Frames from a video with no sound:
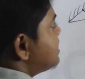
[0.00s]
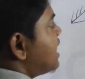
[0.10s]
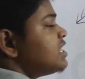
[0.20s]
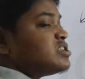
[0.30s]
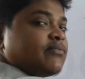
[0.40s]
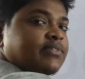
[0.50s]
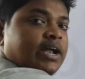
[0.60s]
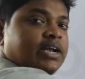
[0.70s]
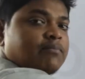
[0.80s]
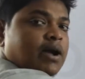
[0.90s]
that is of
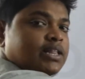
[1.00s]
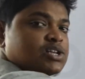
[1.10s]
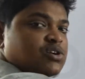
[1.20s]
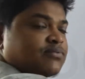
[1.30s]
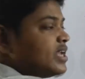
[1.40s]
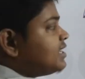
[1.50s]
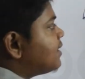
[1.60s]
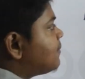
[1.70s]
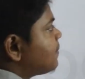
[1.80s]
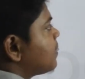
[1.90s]
90 minus of theta.
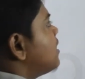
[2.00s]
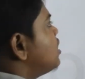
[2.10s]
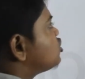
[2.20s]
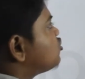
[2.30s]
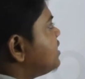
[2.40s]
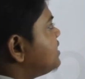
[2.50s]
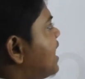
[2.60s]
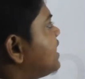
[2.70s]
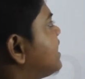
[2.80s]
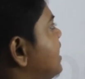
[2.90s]
So in
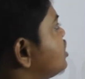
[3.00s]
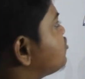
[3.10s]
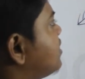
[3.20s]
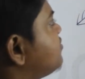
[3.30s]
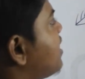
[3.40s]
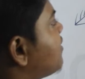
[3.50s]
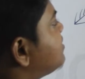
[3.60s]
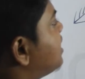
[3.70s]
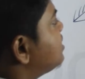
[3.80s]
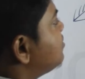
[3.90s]
that case, what we have
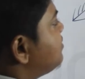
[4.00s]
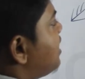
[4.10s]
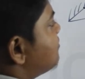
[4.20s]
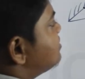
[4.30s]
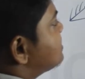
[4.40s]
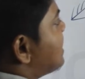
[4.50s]
done, we have just